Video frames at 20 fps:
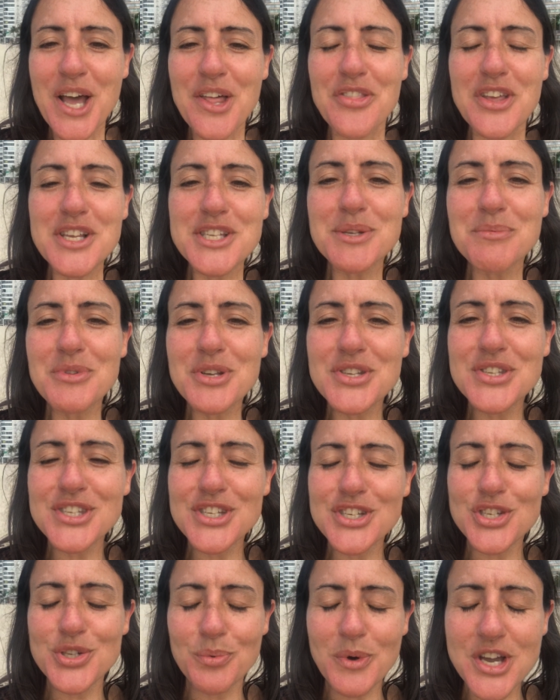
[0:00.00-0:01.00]
that in some of those
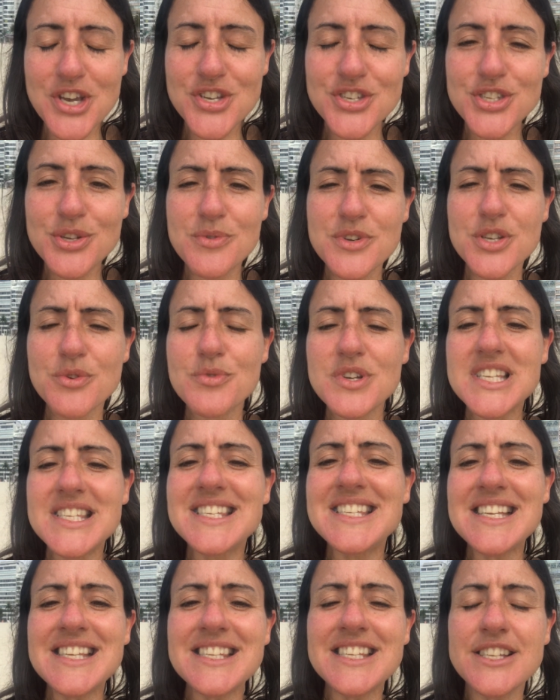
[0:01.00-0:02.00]
situations there is a
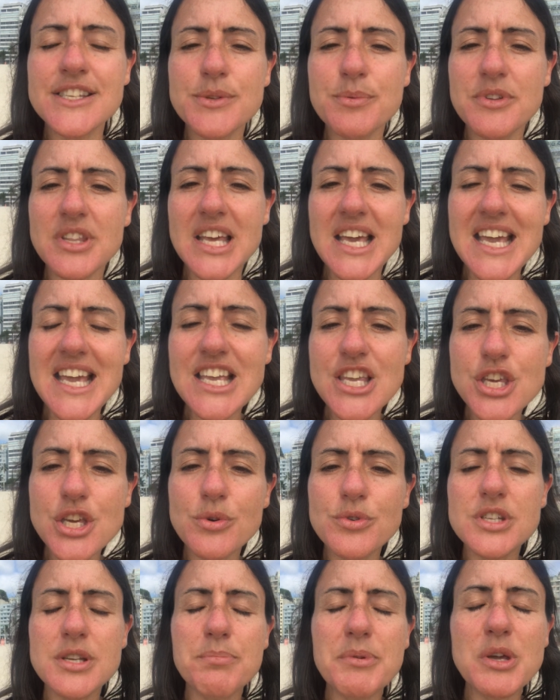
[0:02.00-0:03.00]
resistance within you
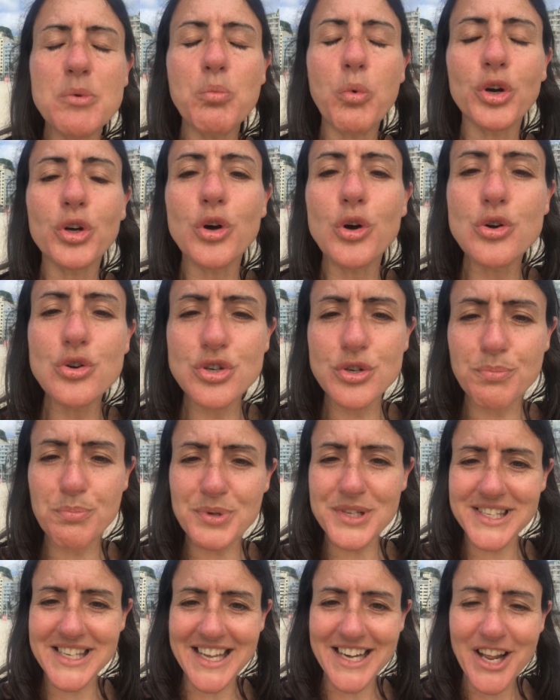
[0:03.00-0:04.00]
to be
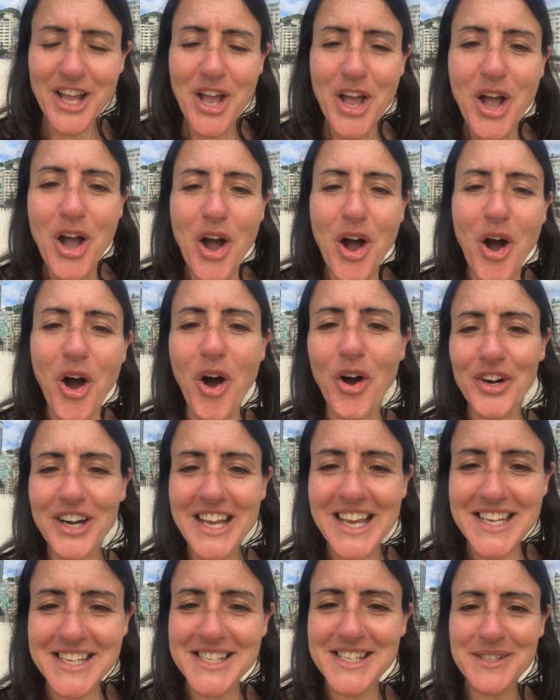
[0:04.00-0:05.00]
100%
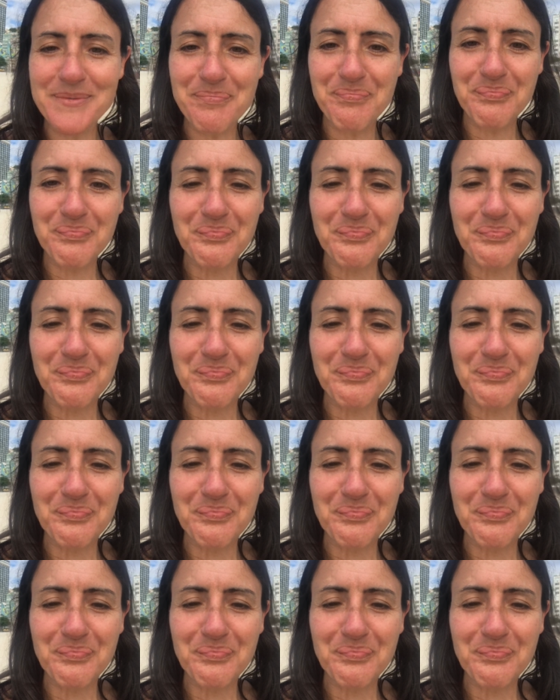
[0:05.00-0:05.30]
honest.